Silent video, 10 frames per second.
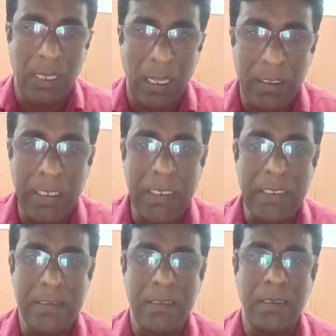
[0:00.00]

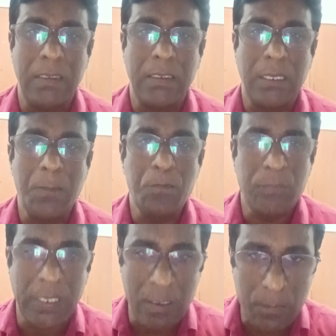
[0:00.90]
agricultural income,
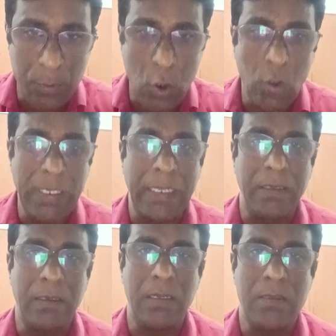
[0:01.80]
that is purely
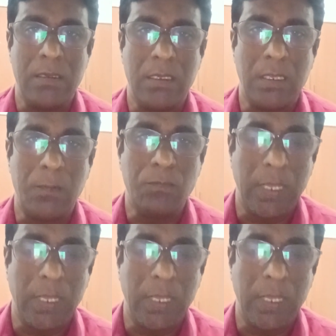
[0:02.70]
agriculture income,